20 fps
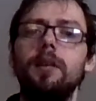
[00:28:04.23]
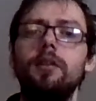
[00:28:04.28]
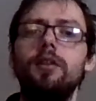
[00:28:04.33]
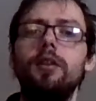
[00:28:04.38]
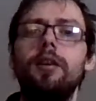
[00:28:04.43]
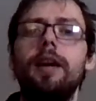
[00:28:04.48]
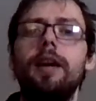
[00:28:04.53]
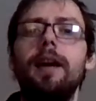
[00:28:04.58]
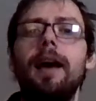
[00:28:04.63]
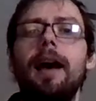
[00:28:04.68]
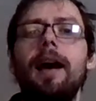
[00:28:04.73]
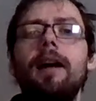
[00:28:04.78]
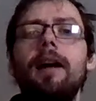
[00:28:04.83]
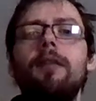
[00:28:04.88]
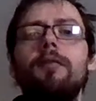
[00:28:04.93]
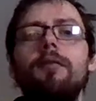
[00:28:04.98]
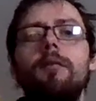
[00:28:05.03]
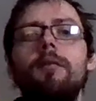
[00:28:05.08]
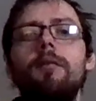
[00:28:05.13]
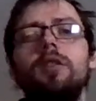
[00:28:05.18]
took it
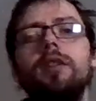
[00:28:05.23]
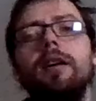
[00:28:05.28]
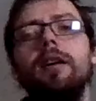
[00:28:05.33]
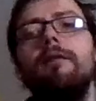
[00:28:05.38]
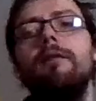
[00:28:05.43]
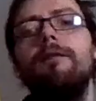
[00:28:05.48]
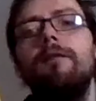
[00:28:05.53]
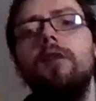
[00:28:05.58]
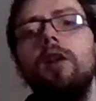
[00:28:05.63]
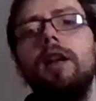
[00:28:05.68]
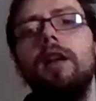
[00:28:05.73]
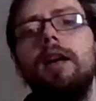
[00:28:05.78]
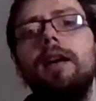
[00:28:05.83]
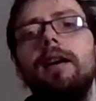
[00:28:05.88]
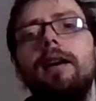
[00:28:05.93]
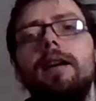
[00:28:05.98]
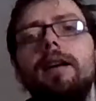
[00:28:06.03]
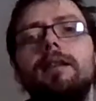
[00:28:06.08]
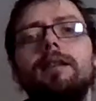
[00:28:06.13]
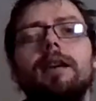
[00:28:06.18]
out the machine
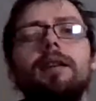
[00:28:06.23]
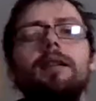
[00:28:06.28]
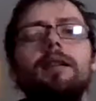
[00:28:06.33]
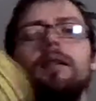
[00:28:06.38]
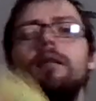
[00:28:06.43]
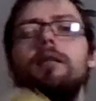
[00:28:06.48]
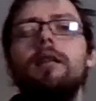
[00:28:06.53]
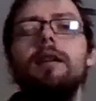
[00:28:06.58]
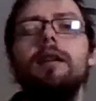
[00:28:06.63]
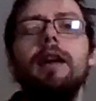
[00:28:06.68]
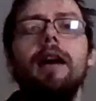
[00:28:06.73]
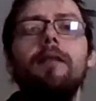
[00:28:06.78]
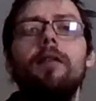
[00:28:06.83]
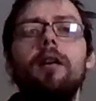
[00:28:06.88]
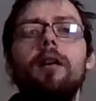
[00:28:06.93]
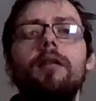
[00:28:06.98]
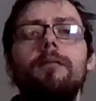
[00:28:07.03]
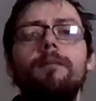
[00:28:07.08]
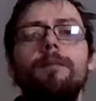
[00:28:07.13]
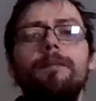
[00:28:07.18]
fully and said, you can have
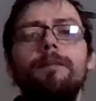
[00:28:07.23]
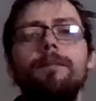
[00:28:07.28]
it.